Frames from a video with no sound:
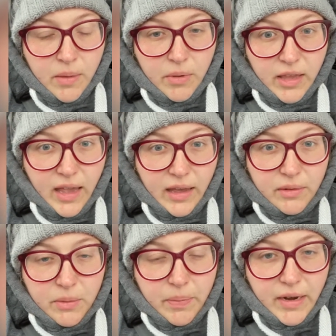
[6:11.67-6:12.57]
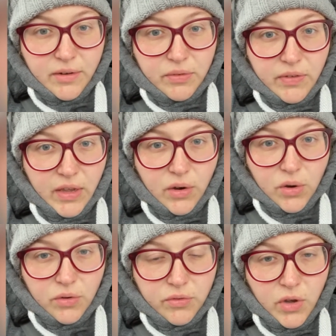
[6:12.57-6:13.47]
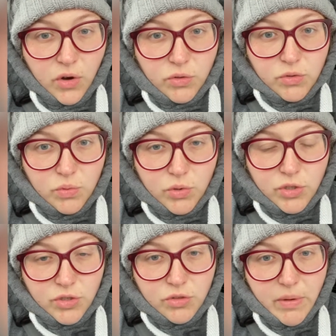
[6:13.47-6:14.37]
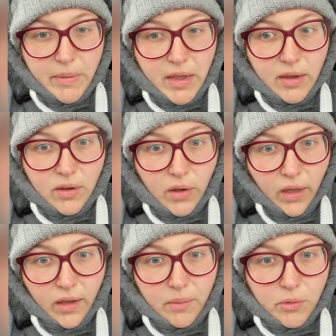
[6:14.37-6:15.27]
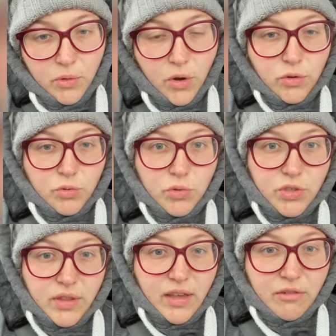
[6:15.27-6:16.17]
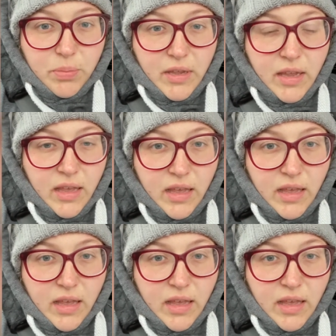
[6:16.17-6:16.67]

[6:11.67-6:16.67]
The benefit of cold water swimming or cold water therapy,